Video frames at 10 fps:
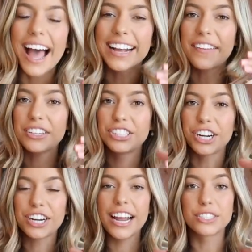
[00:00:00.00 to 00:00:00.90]
I got this
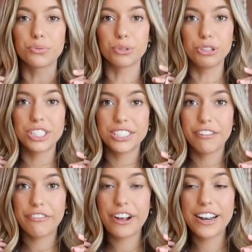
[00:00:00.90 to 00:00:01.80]
shirt. It's ruches in
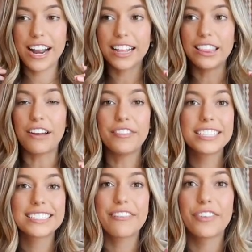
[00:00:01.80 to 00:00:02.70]
the front, and I love this
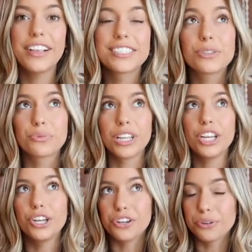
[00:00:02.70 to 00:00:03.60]
because I feel like this is a
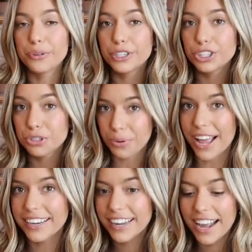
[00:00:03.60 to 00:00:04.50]
really new
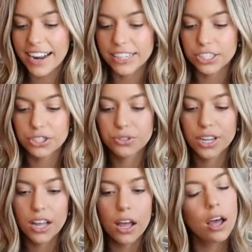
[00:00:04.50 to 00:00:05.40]
trend, and I just,
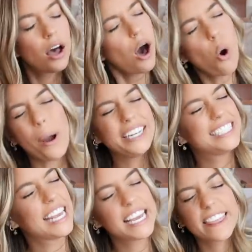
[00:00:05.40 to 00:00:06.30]
oh, I
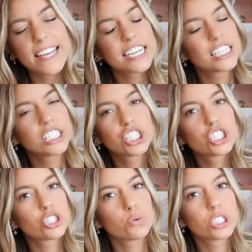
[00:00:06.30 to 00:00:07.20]
dig
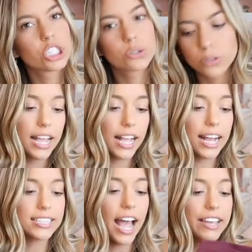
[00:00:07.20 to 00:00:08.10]
this. So cute.
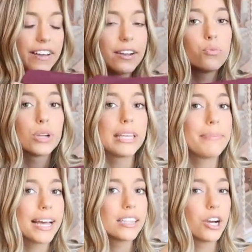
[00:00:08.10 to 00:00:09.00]
Guys, I have had really
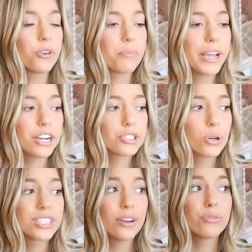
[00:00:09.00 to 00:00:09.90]
bad luck with biker
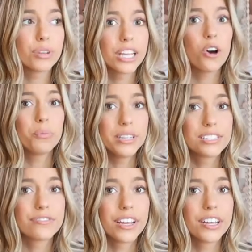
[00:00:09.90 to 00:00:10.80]
shorts, and I really hope
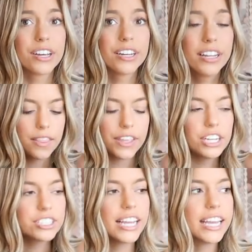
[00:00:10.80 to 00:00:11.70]
these fit good. They
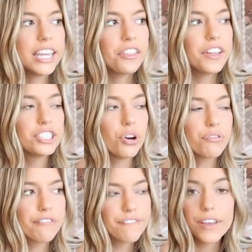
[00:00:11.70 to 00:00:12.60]
just, like, either they
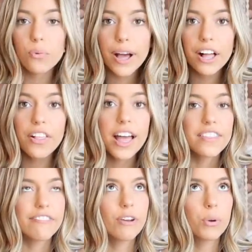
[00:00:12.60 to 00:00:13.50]
don't fit well,
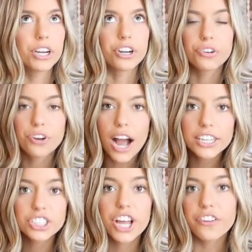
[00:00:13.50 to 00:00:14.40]
they fit weird in your
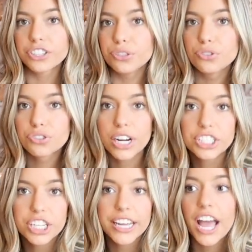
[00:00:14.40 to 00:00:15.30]
crotch, they're too
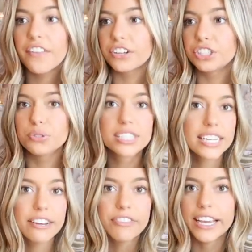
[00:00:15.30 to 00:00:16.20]
stretchy, they're too
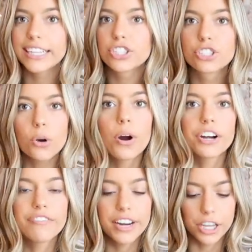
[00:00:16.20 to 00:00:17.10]
stiff. Like, it's so
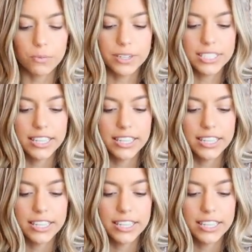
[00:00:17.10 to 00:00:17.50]
hard to find good ones.